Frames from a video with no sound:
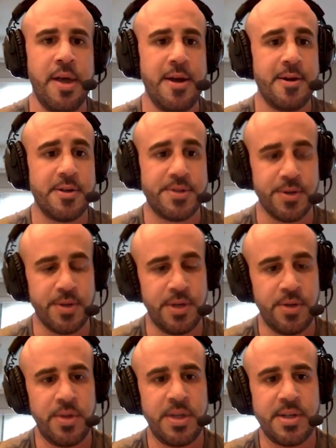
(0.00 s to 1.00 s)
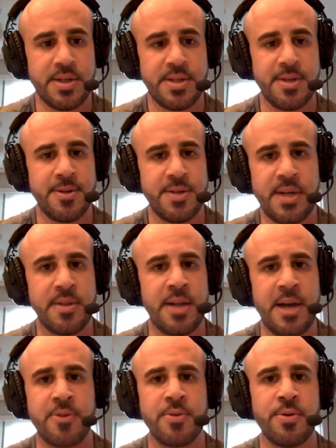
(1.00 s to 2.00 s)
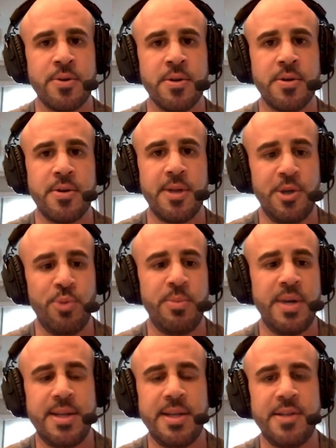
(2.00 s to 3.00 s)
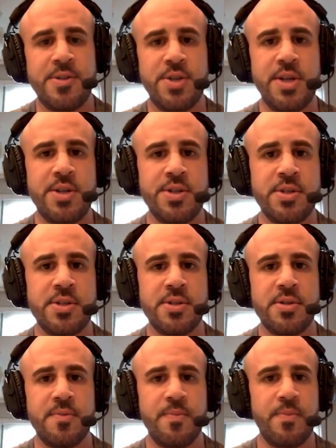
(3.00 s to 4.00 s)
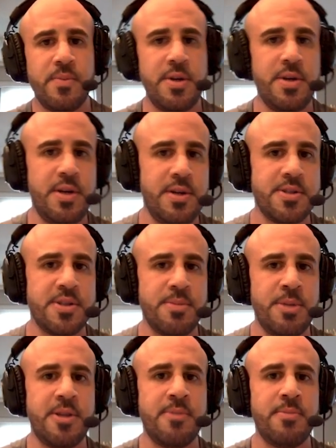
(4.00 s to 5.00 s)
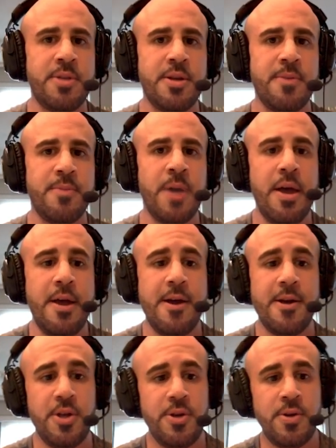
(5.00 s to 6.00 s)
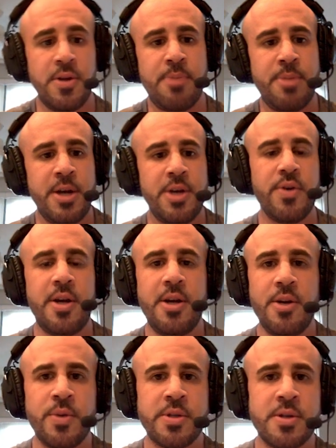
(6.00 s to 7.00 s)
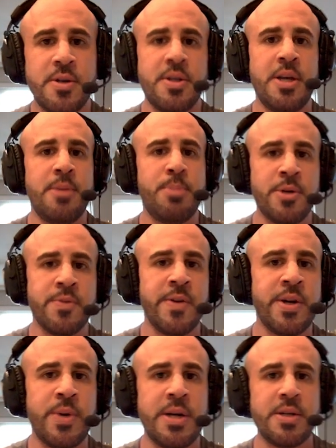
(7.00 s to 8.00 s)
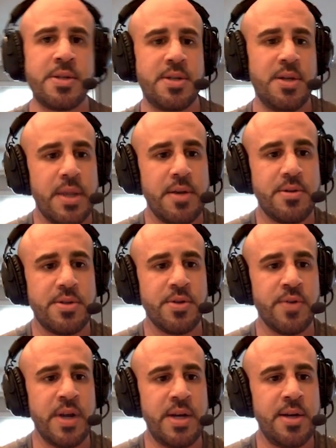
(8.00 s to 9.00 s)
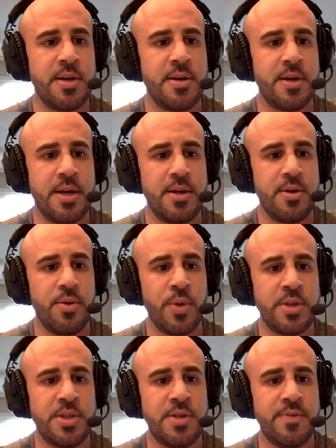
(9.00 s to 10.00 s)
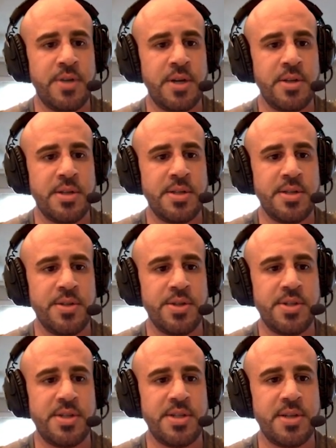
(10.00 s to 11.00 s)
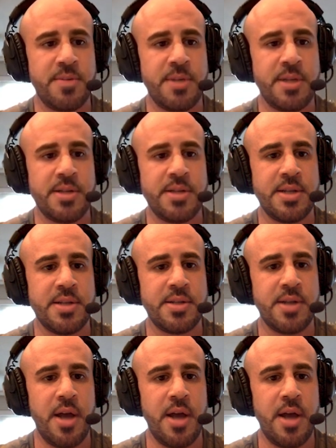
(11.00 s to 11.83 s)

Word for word: So you need to still tell Alcor that you made these changes. You need to submit them to them. You do that by creating what's called a pull request. So right here, uh, once you've done this, you should see something that says,